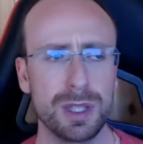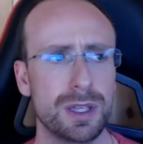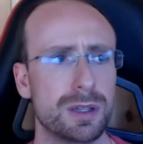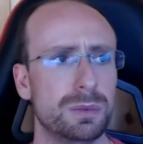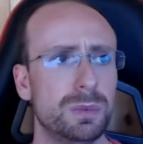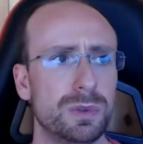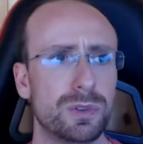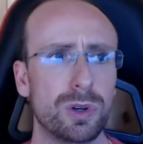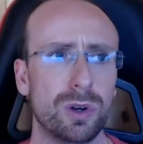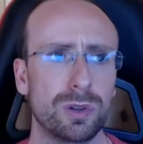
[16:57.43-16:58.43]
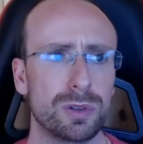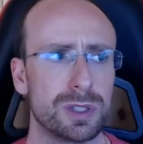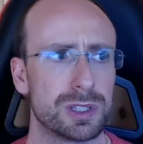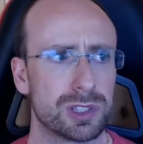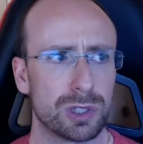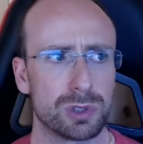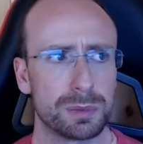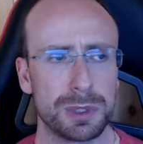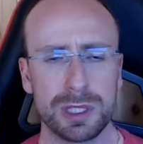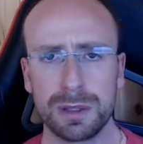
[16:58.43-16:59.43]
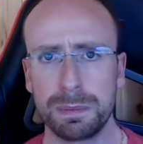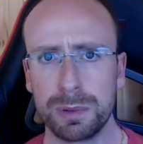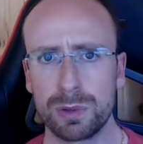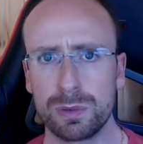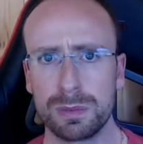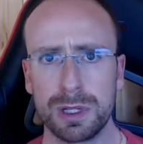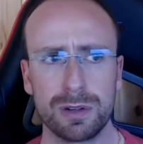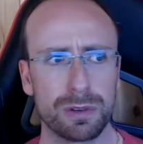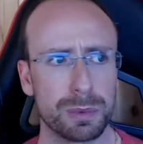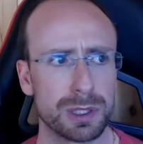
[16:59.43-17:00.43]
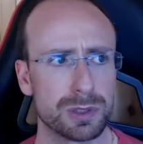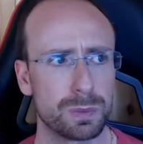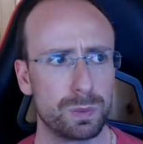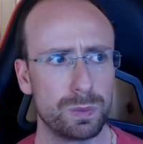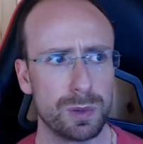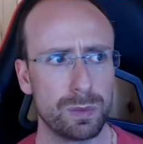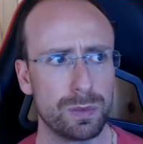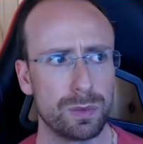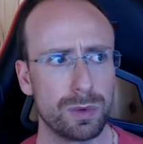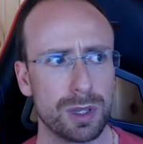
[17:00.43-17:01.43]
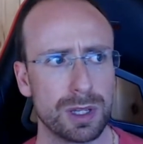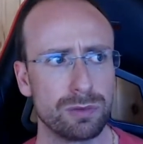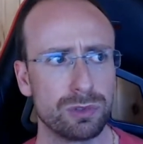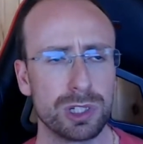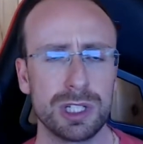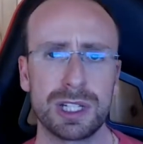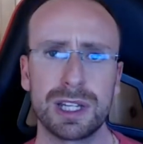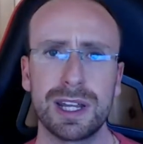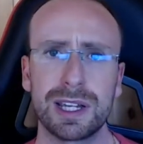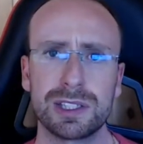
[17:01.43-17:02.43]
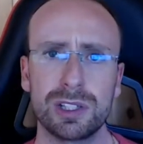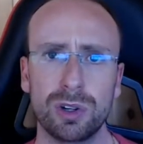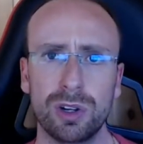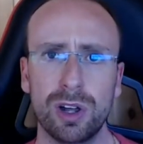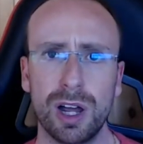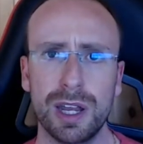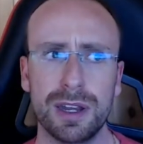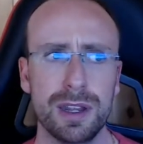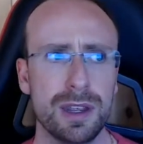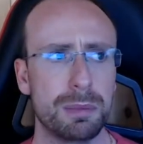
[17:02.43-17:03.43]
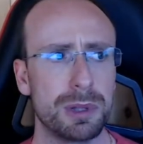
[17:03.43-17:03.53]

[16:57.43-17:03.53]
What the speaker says: We've got this social media boom and everyone's really connected online, but the